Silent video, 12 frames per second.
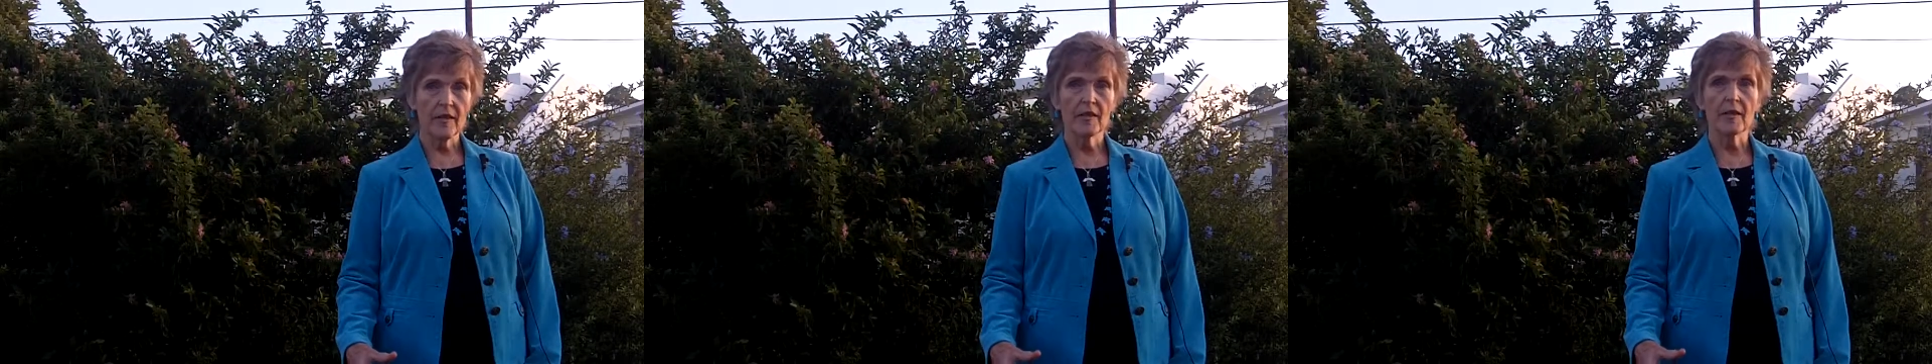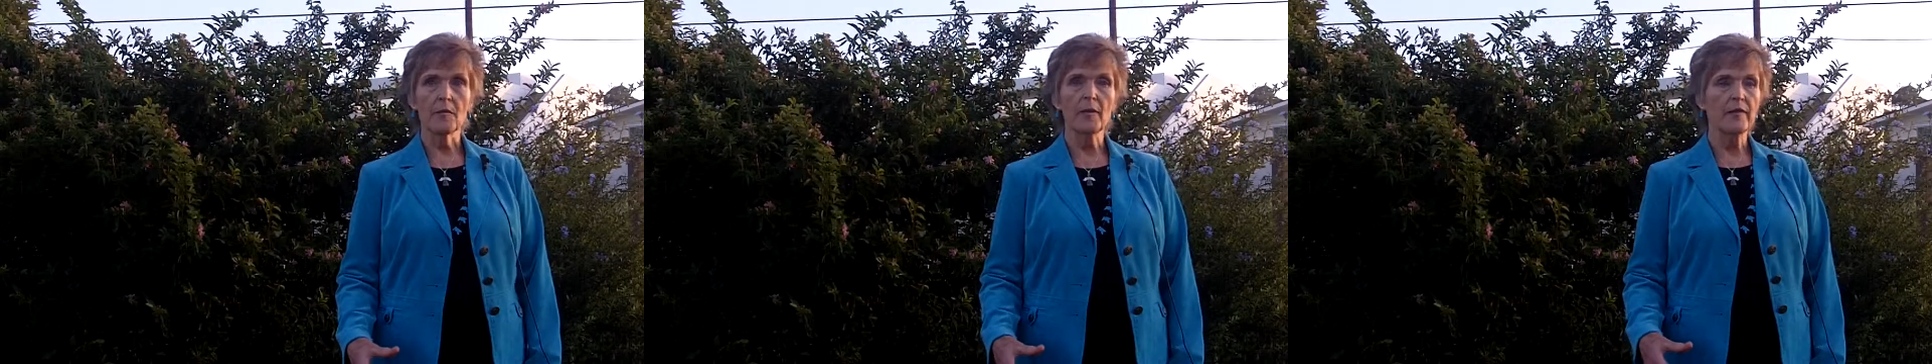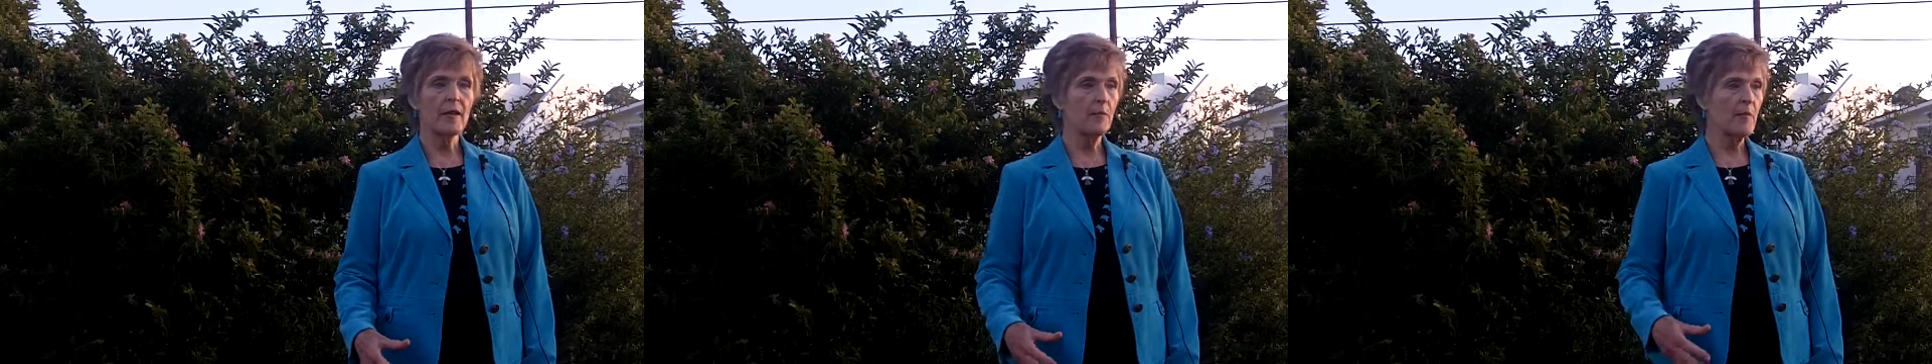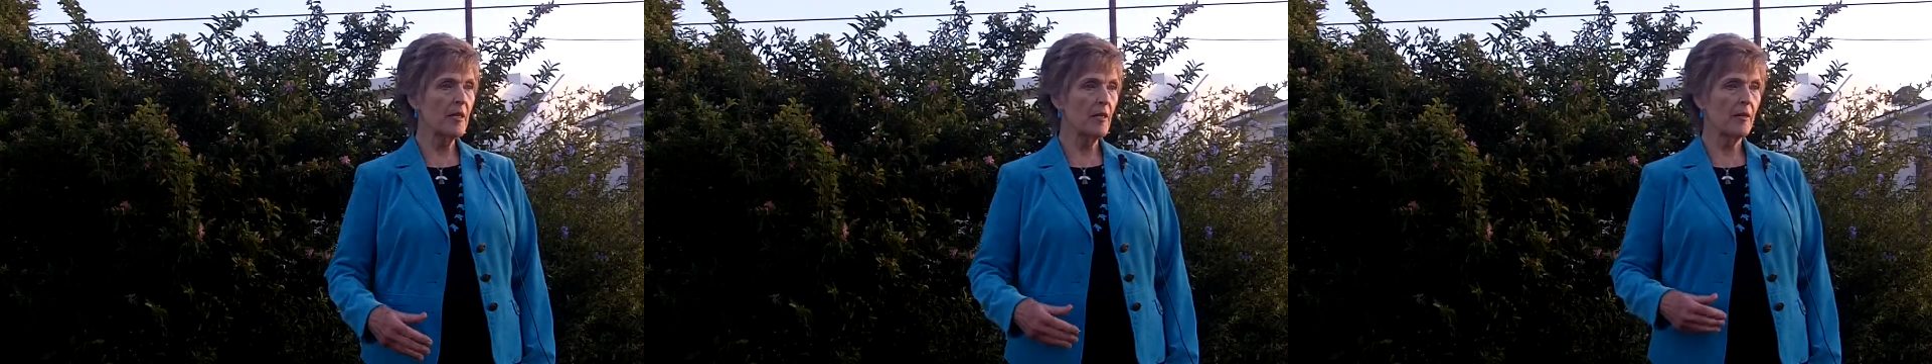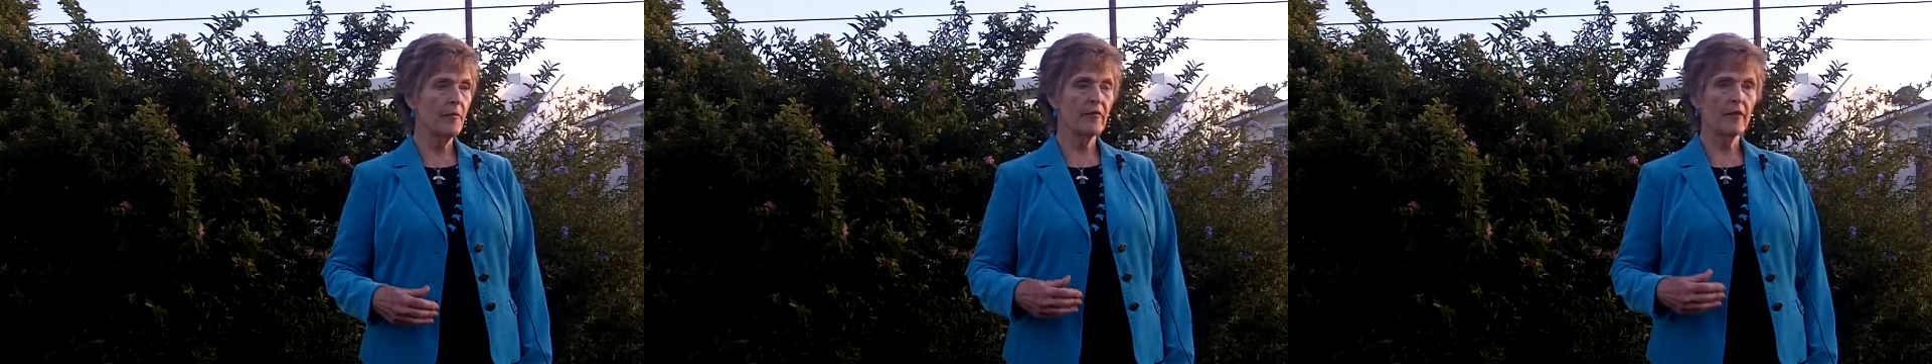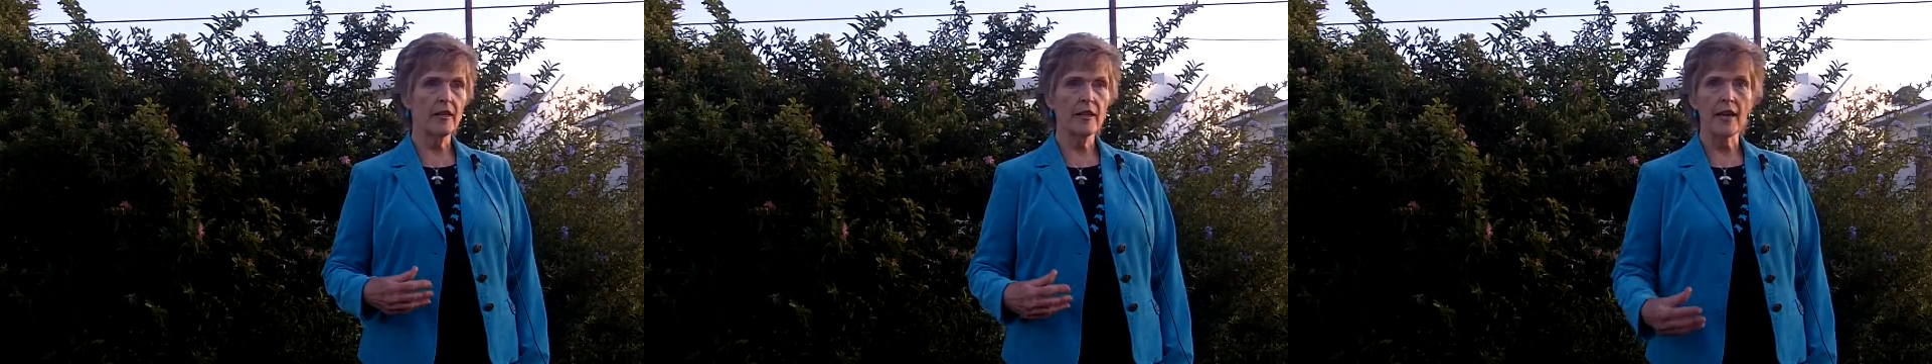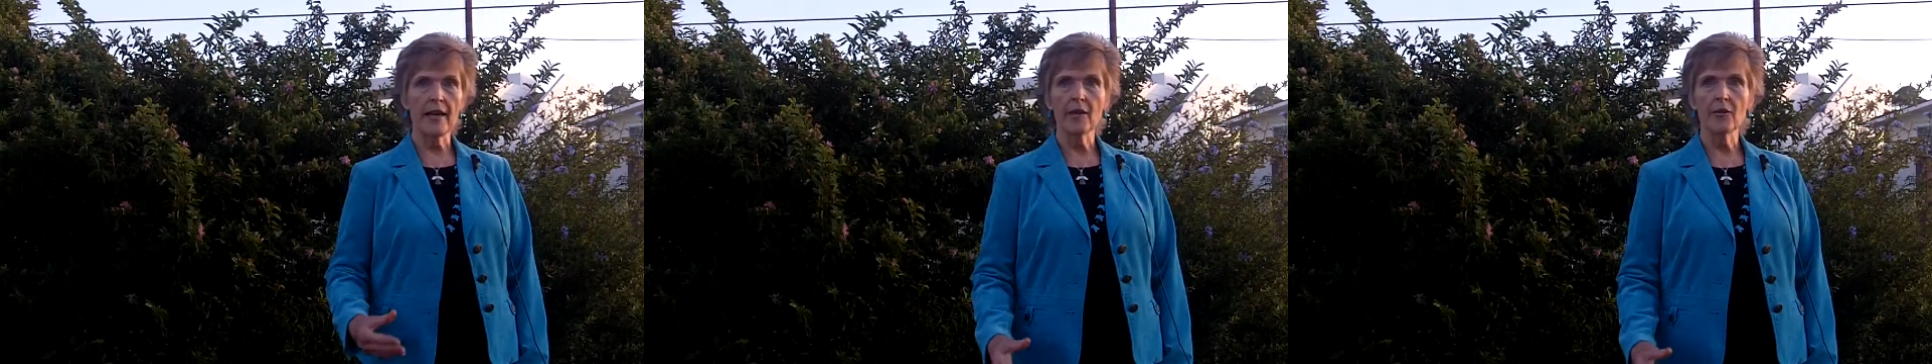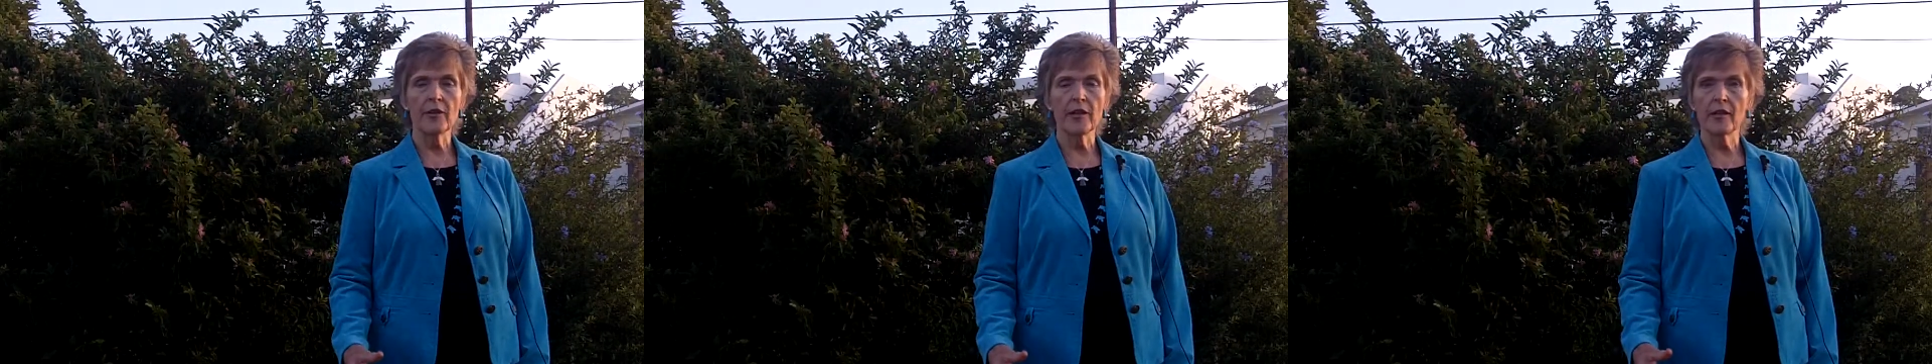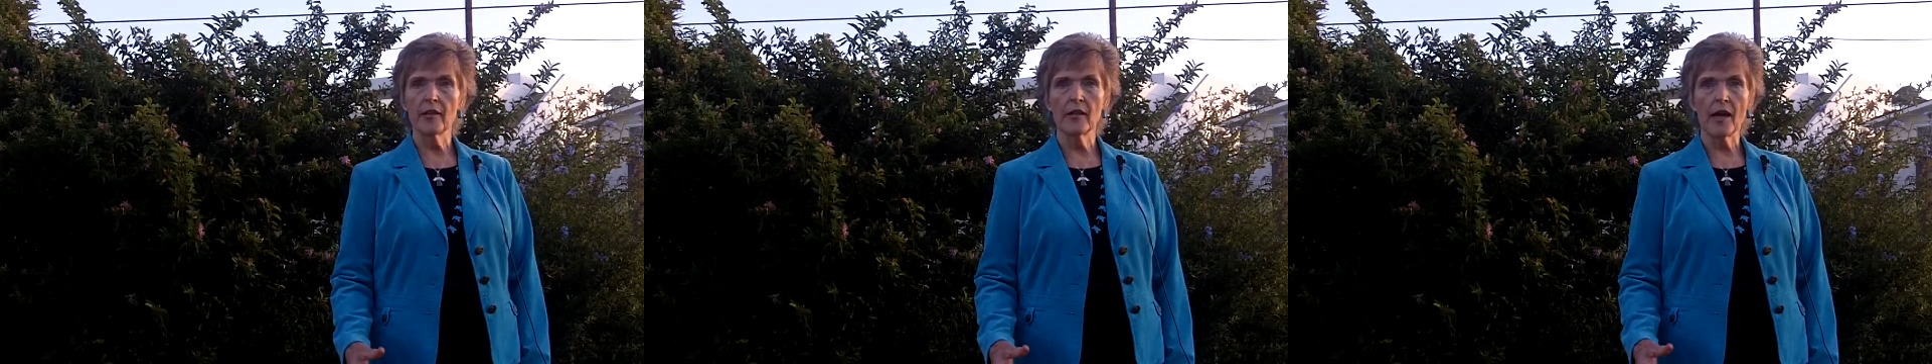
some of them become very angry,